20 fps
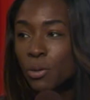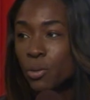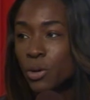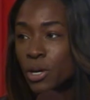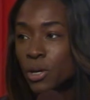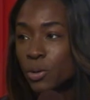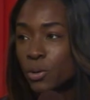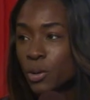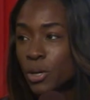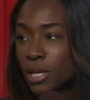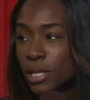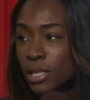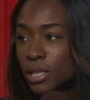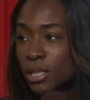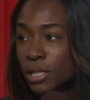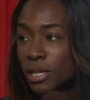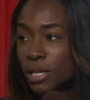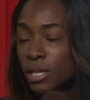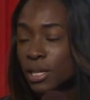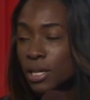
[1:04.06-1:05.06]
work
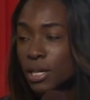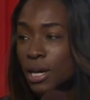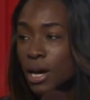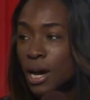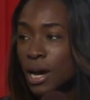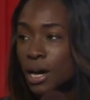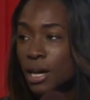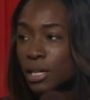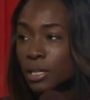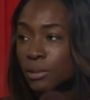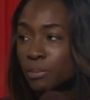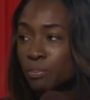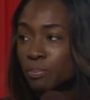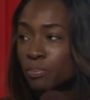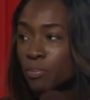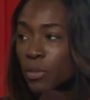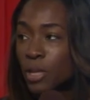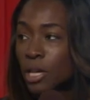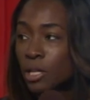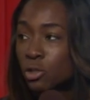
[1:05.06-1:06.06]
with the
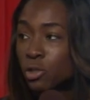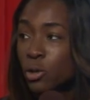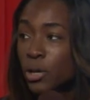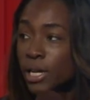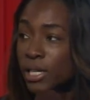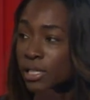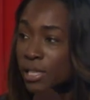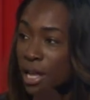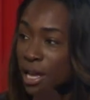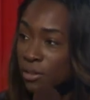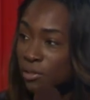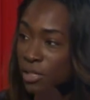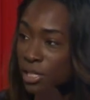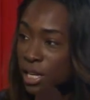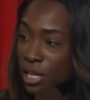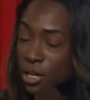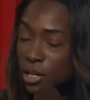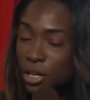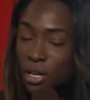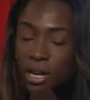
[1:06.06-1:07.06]
Trans Life
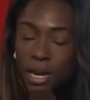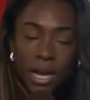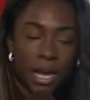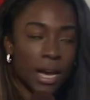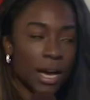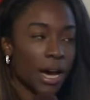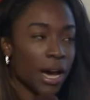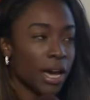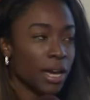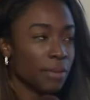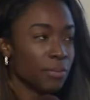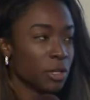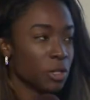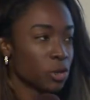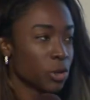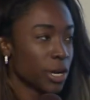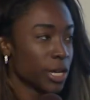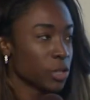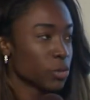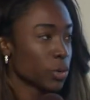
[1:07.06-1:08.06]
Center. I am the
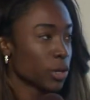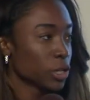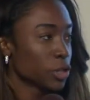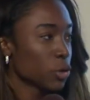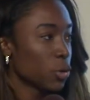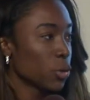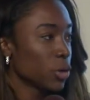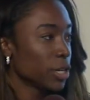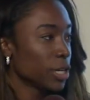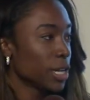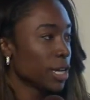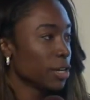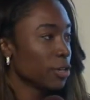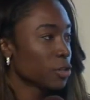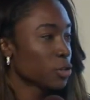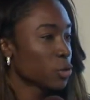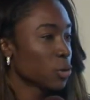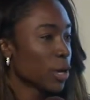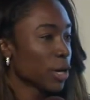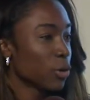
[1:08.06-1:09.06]
TransWorks
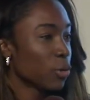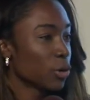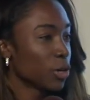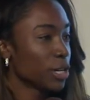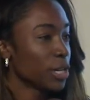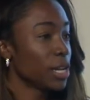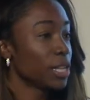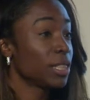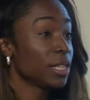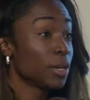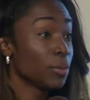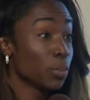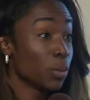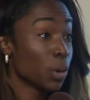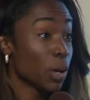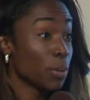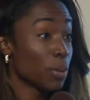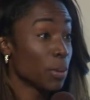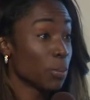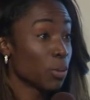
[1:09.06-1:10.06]
coordinator, so I coordinate the
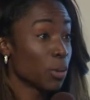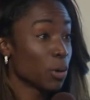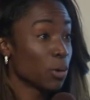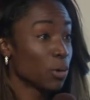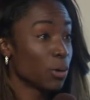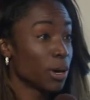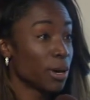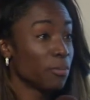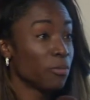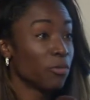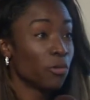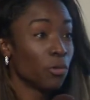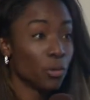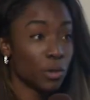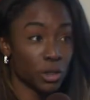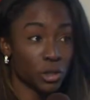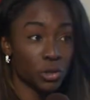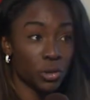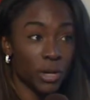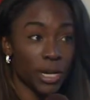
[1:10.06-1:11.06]
employment program
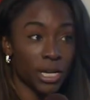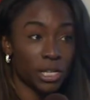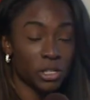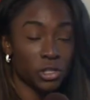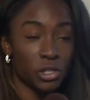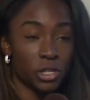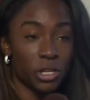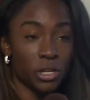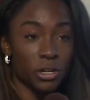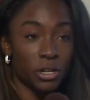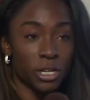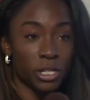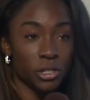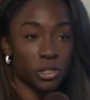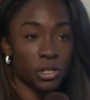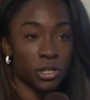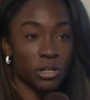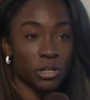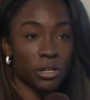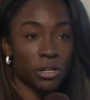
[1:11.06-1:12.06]
for transgender and
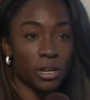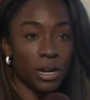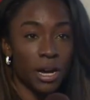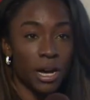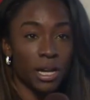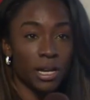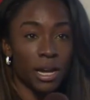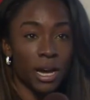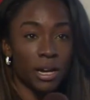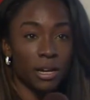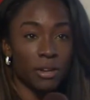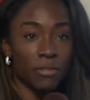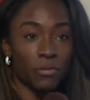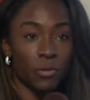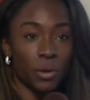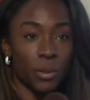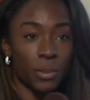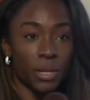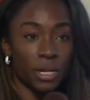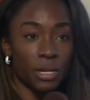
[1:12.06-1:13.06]
gender
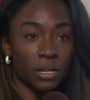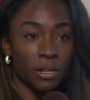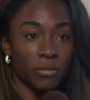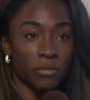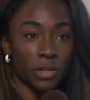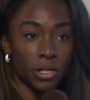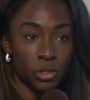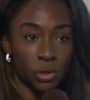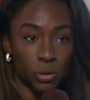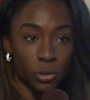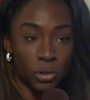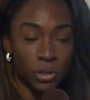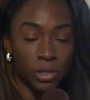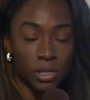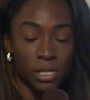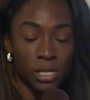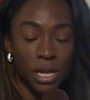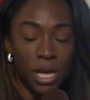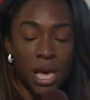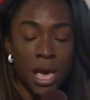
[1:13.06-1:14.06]
nonconforming
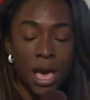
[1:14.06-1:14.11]
individuals.